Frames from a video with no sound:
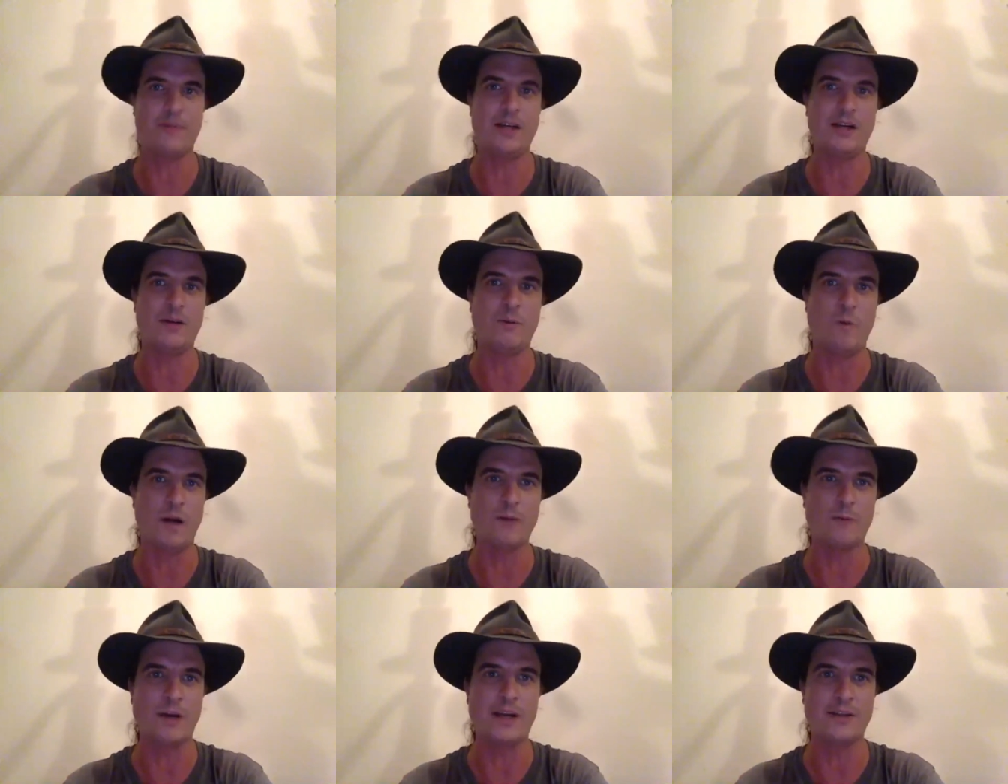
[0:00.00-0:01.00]
meter
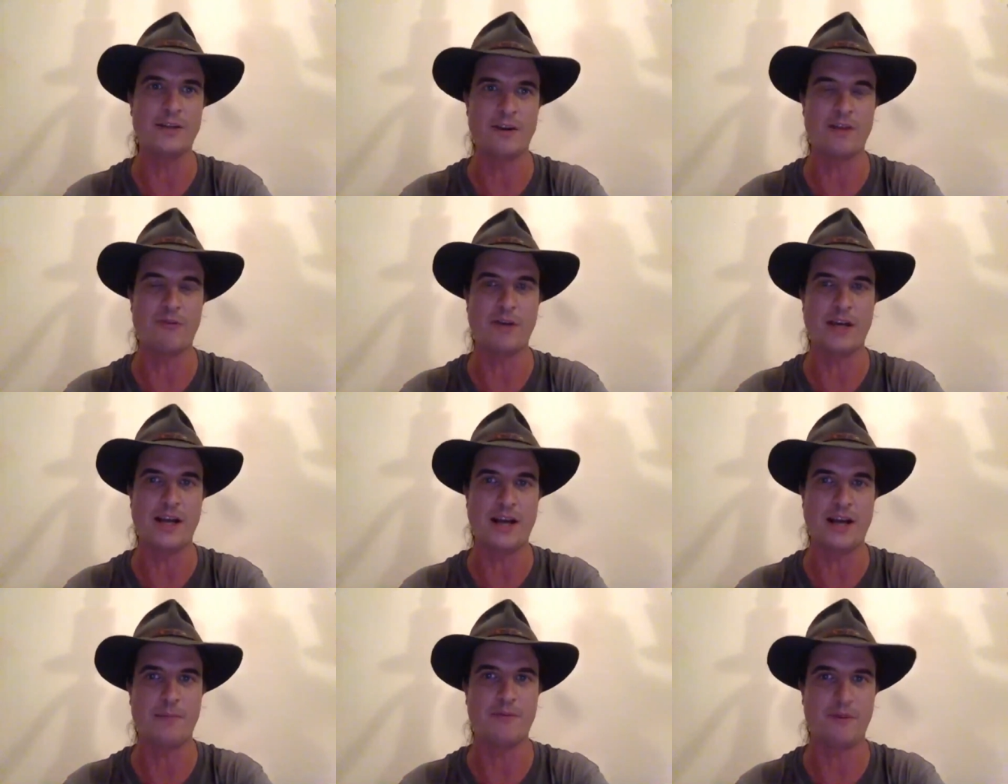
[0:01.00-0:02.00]
one way driveway
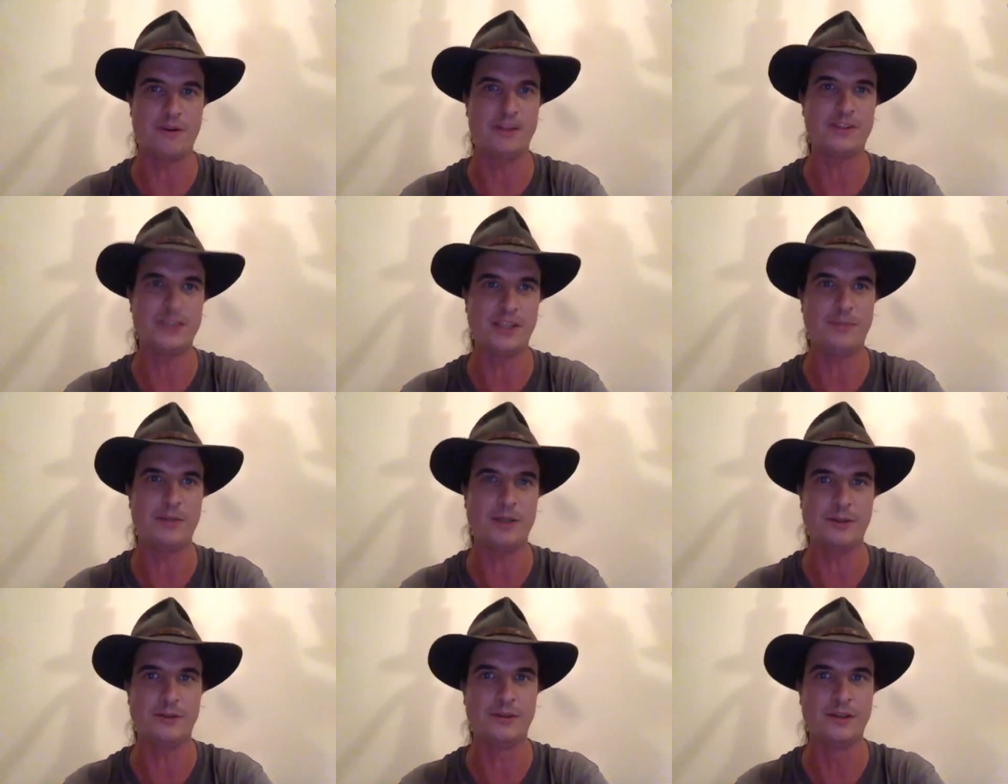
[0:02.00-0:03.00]
up a very steep
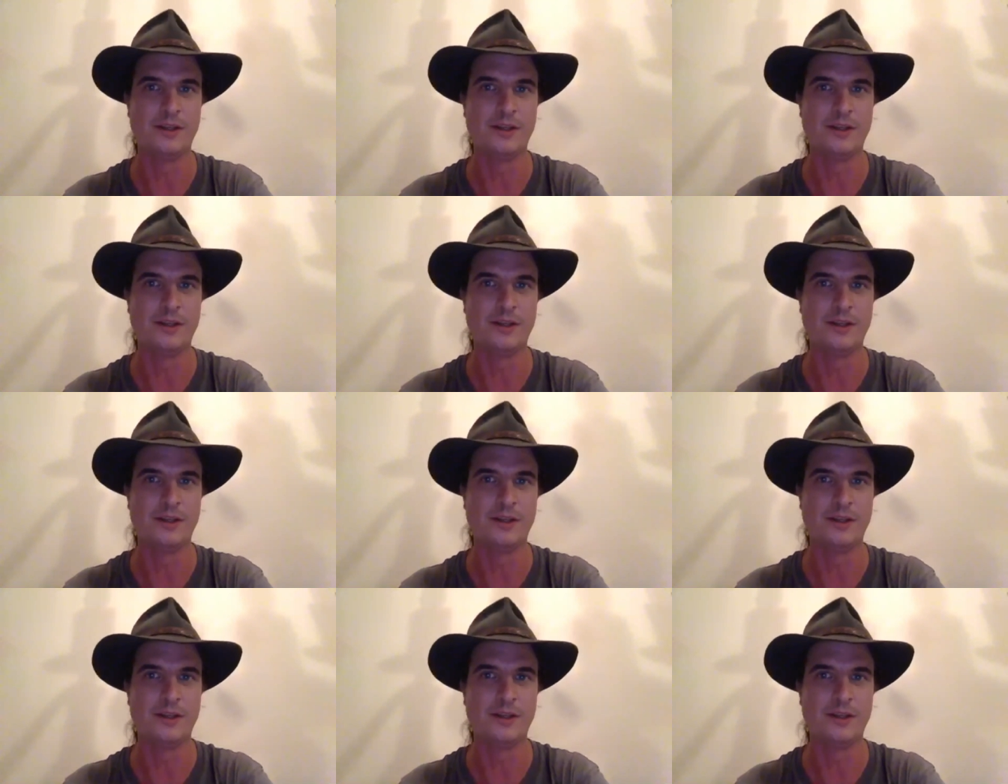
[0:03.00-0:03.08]
hill.